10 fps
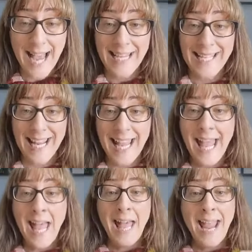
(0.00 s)
And
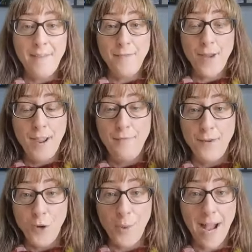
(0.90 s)
if,
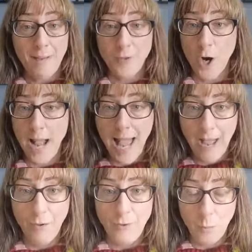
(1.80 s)
if you have got a
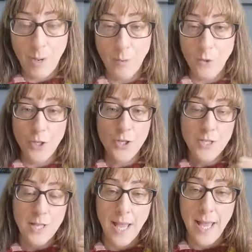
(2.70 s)
health and
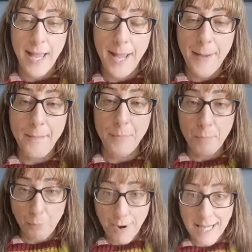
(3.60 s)
wellness um,
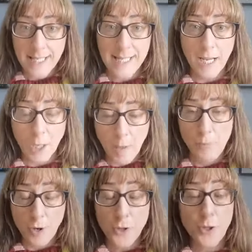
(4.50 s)
brand,
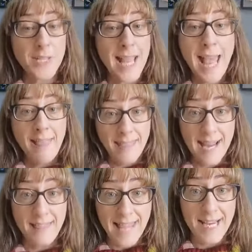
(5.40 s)
a, a product,
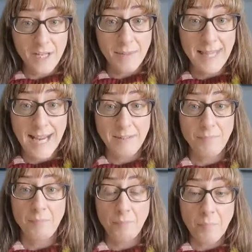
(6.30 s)
then, then,
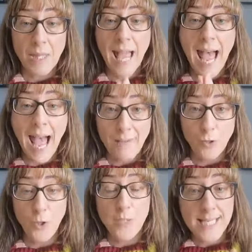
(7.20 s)
then
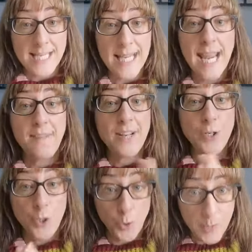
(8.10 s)
have a look to see if
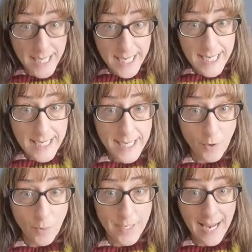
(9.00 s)
it's
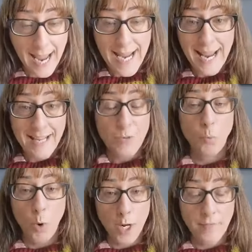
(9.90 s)
unique, okay? It's
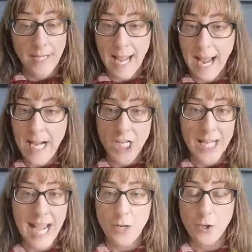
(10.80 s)
one of a kind.
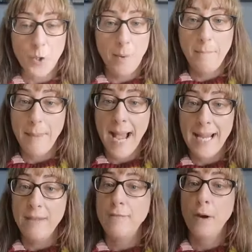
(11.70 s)
You can't just go and
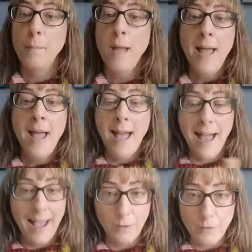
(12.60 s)
buy it from
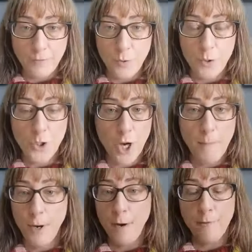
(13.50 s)
a health food
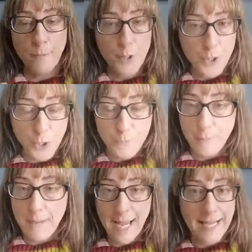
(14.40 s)
shop or from the
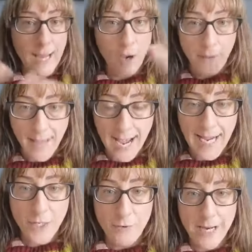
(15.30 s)
supermarket or the
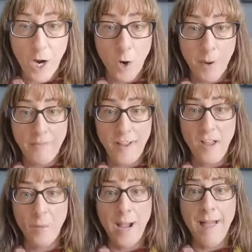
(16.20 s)
high street or
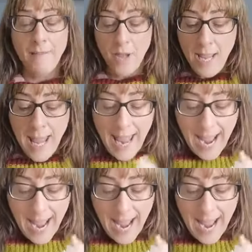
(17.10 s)
whatever. whatever.